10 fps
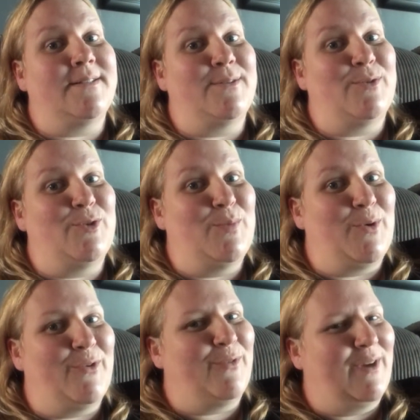Super
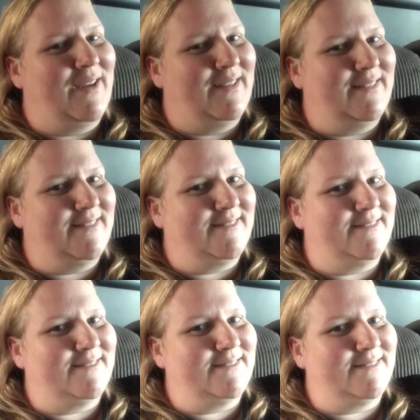
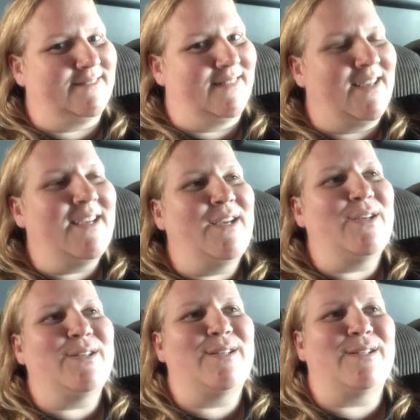fun.
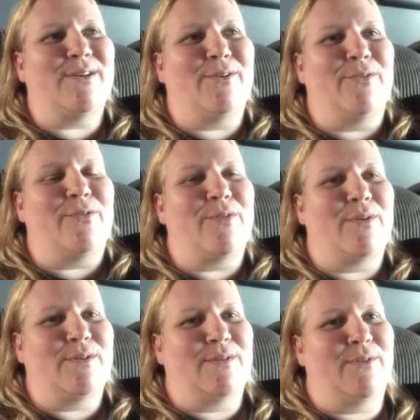So for
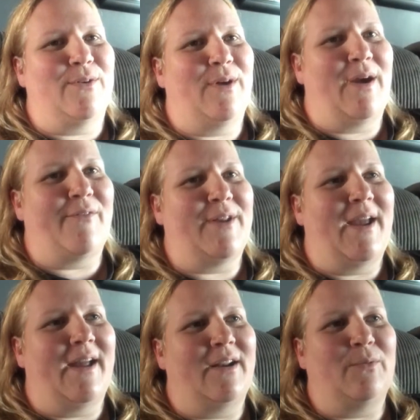those of you who haven't
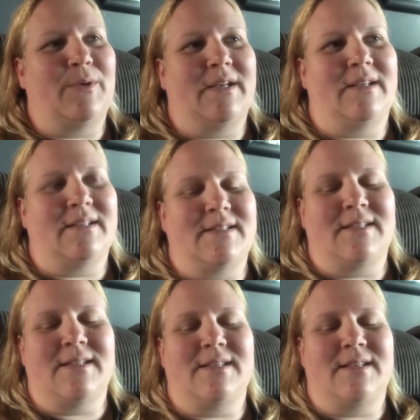had it, what it is
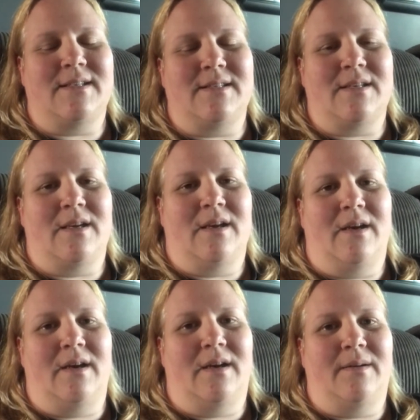it is
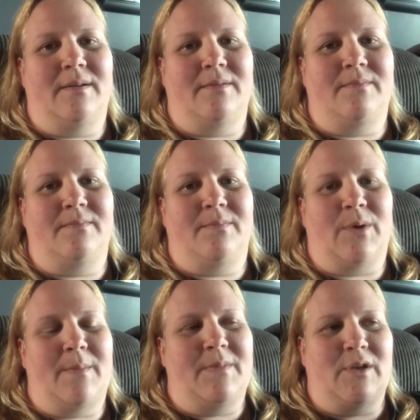a
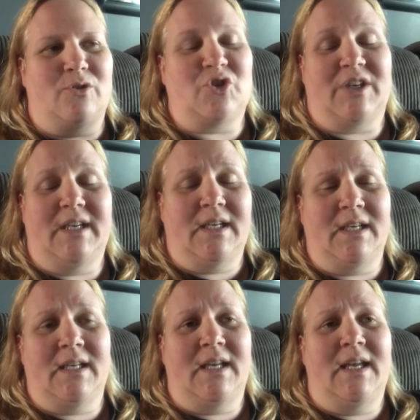prep that you drink
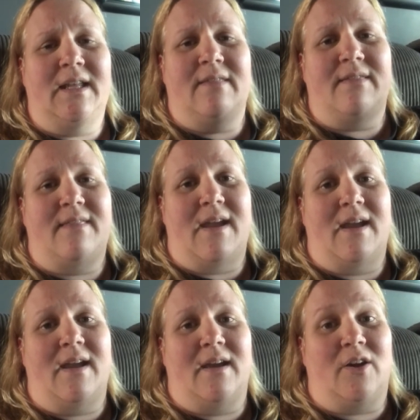
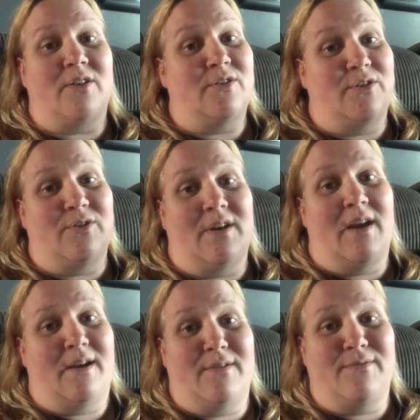that causes you to
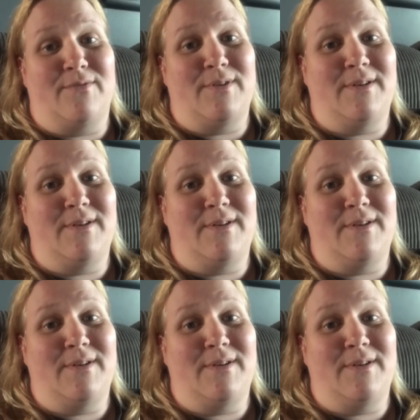have